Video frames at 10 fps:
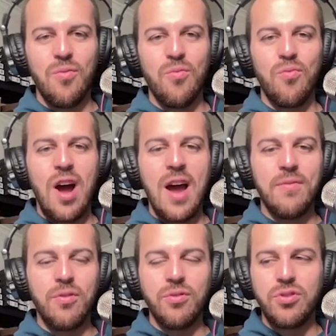
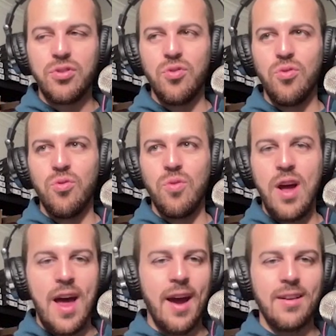rival to
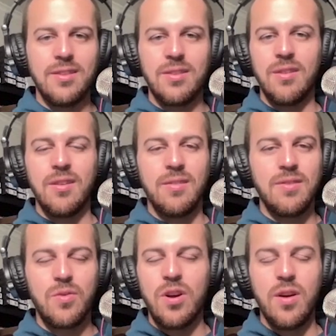X or
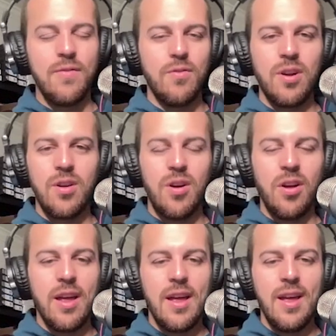Twitter, whatever you want to call
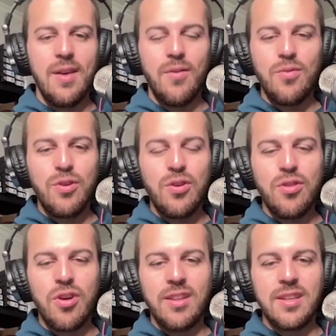it. What are your
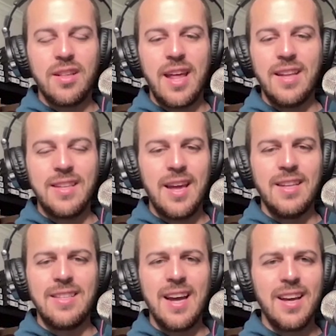thoughts on that?
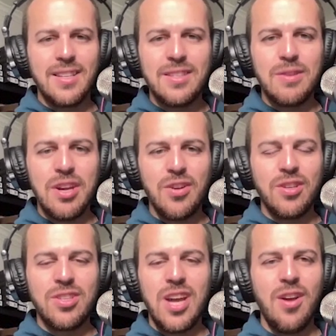Is that here to
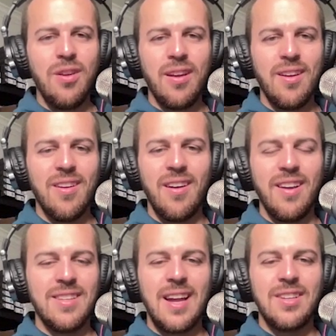stay, or
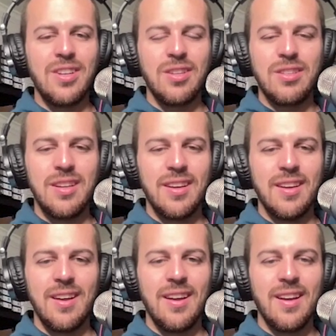is that just
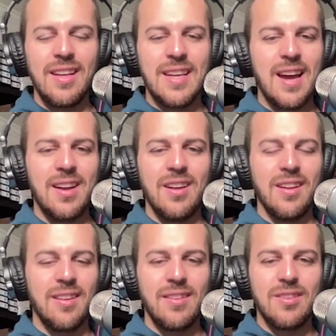
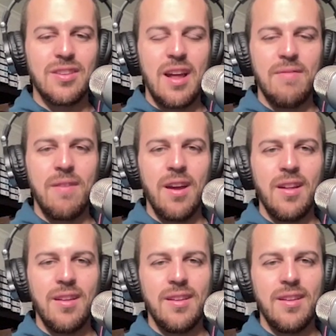gonna just kind of fade?